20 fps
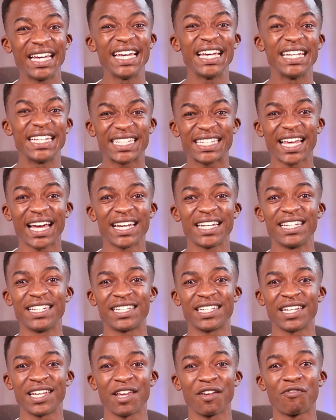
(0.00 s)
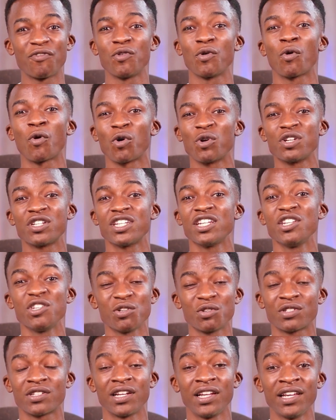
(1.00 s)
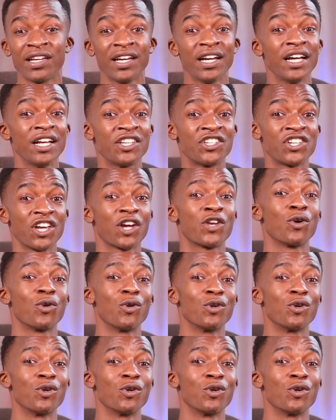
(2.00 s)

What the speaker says: insanity if you continuously check your